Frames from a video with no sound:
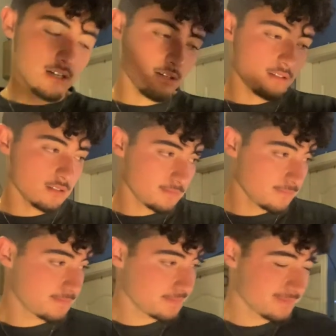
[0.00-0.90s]

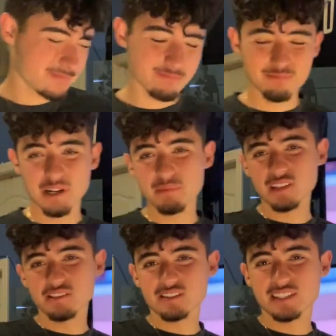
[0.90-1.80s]
Might be a
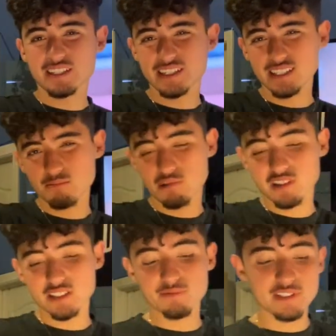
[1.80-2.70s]
little kind of
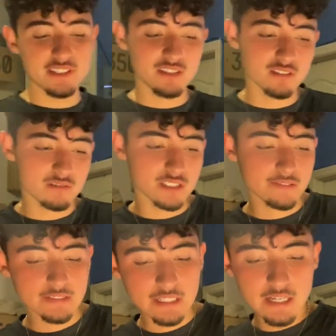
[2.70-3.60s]
boring video or
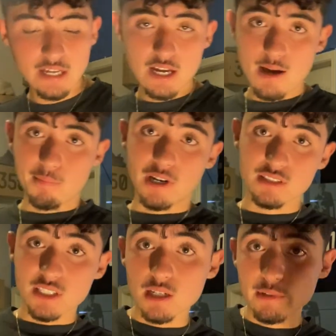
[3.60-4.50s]
whatever, but I
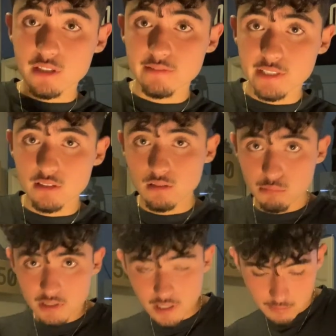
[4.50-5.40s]
was trying to make a video to
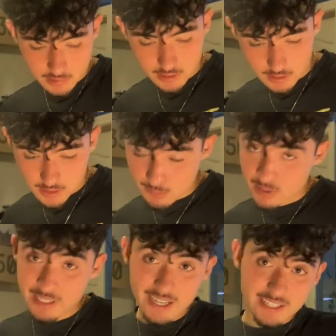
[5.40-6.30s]
put up because I've
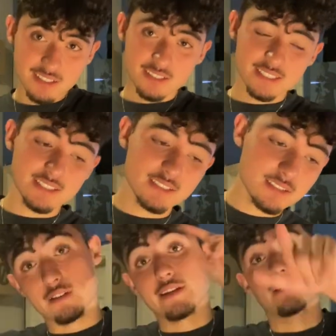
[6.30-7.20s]
been lagging on it.
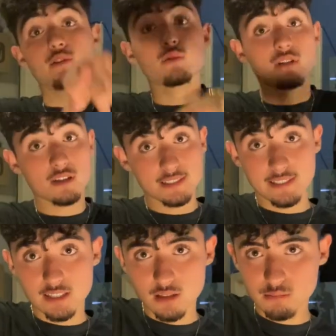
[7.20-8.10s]
Hey, new
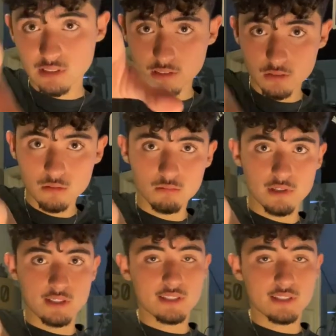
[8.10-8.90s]
content coming soon, bro.